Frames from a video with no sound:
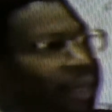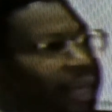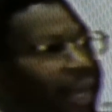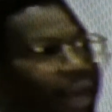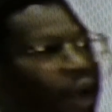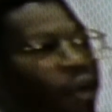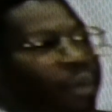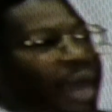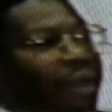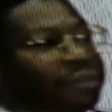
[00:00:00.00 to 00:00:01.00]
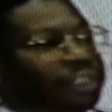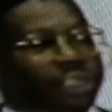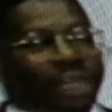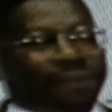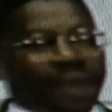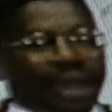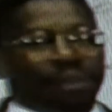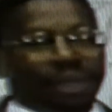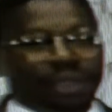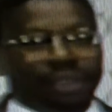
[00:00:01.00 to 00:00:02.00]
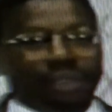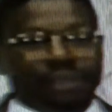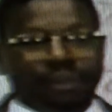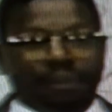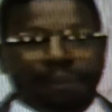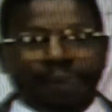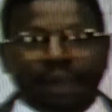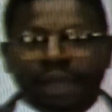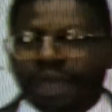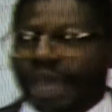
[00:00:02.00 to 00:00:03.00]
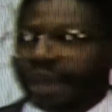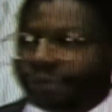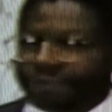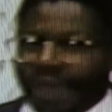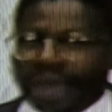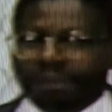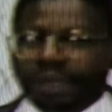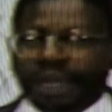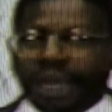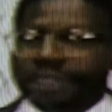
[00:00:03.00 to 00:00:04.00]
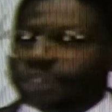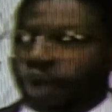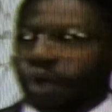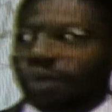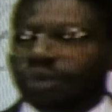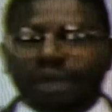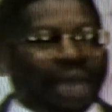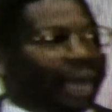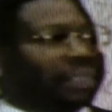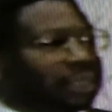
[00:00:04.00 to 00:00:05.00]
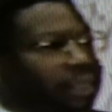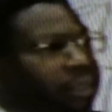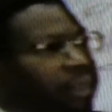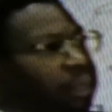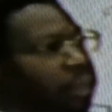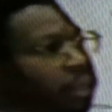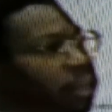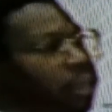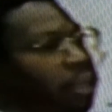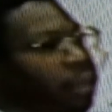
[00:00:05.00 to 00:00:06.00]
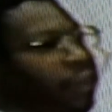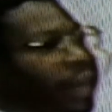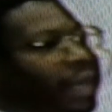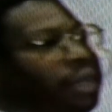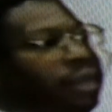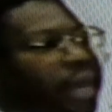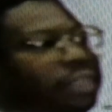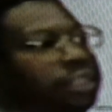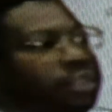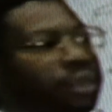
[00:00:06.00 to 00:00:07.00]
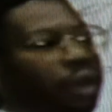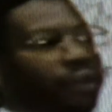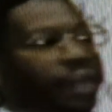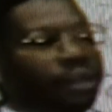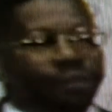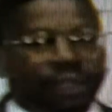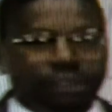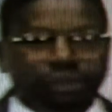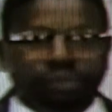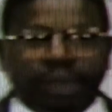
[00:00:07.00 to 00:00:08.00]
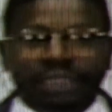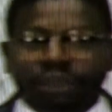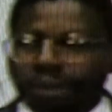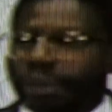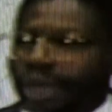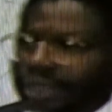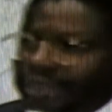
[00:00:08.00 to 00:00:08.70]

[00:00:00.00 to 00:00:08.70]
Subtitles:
And home life suggests family. And a family is no less than a connection of individuals based on love.